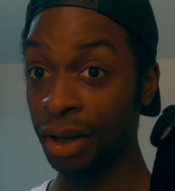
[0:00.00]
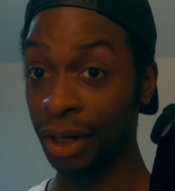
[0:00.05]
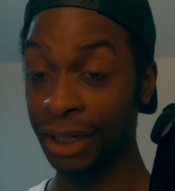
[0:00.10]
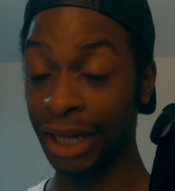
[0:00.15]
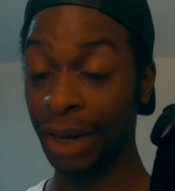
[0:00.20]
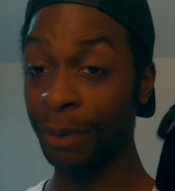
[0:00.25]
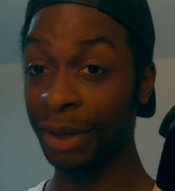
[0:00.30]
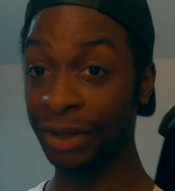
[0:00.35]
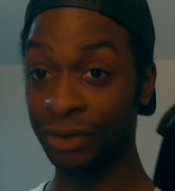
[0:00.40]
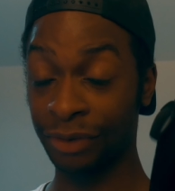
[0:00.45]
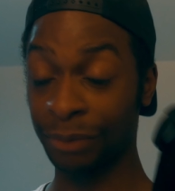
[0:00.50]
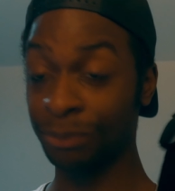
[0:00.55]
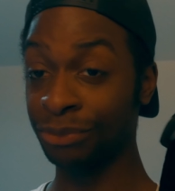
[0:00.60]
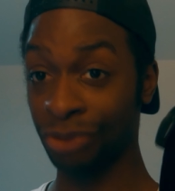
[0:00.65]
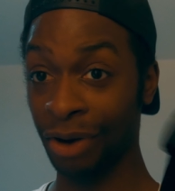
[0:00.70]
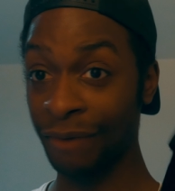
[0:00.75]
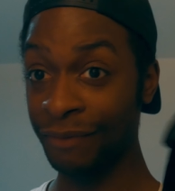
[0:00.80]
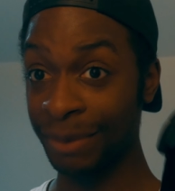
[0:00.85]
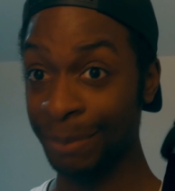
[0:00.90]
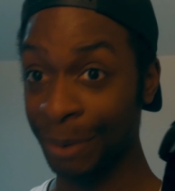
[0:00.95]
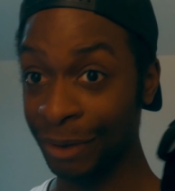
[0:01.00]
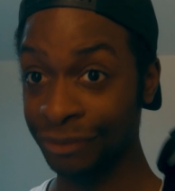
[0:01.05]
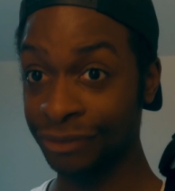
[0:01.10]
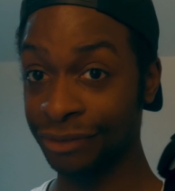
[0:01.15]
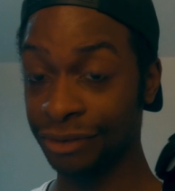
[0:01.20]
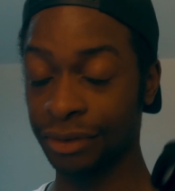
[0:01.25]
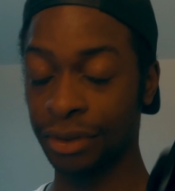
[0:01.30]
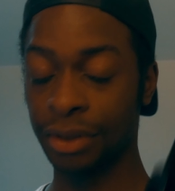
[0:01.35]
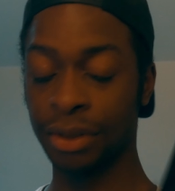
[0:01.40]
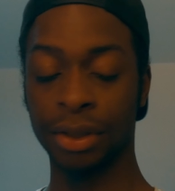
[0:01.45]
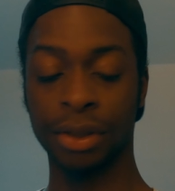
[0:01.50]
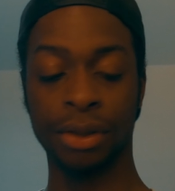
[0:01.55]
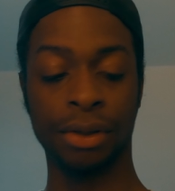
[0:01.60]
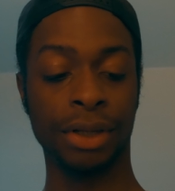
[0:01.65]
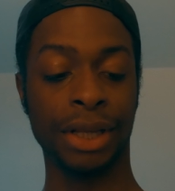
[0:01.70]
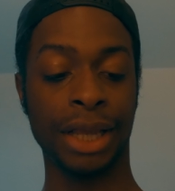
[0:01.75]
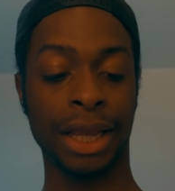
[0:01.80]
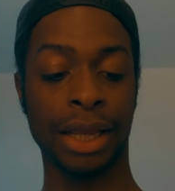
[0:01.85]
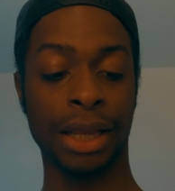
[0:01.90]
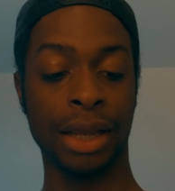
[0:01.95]
Okay. Once I'm driving the bus.
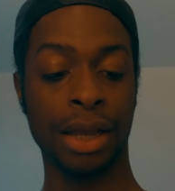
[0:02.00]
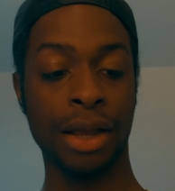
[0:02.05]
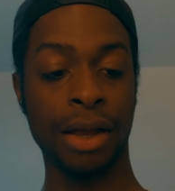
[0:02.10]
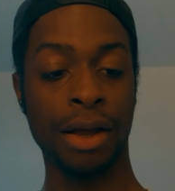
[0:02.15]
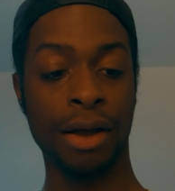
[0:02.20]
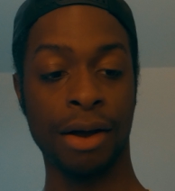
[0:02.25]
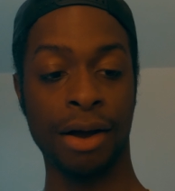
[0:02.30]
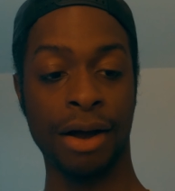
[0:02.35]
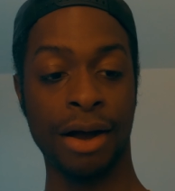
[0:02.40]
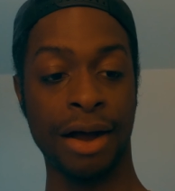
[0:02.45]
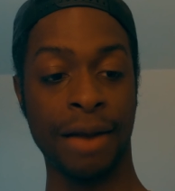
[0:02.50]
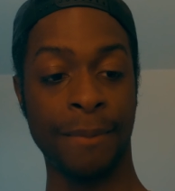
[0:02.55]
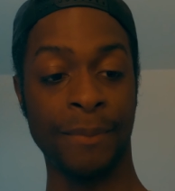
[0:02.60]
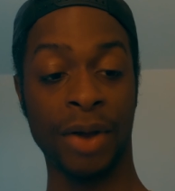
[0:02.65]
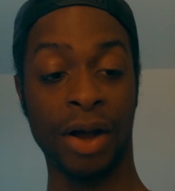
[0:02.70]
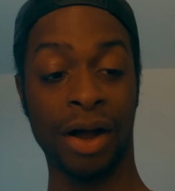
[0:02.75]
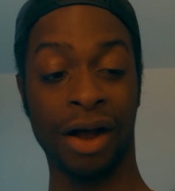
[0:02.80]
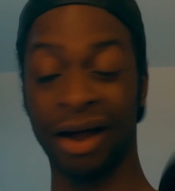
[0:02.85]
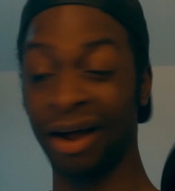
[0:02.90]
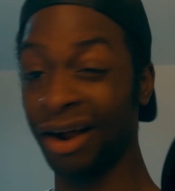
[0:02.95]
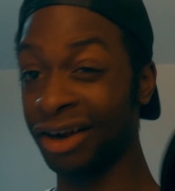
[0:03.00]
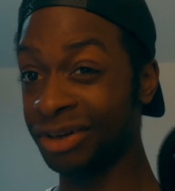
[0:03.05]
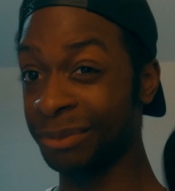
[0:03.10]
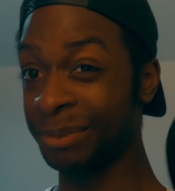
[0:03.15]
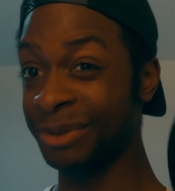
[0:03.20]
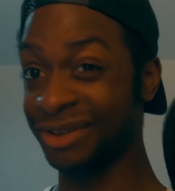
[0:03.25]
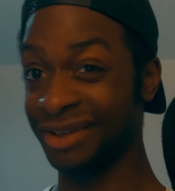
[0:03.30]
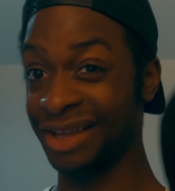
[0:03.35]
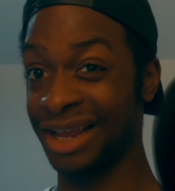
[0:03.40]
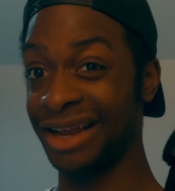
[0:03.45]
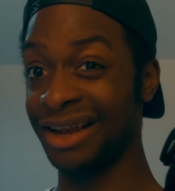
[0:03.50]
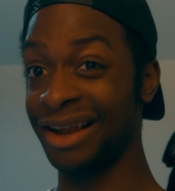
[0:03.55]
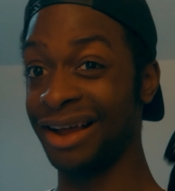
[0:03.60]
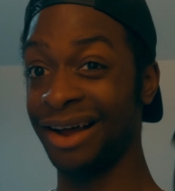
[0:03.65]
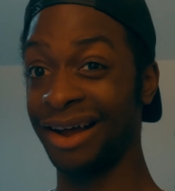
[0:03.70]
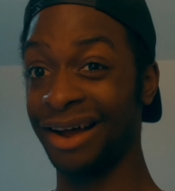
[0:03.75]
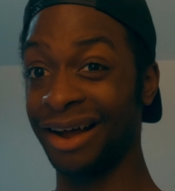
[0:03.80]
Okay. 100%.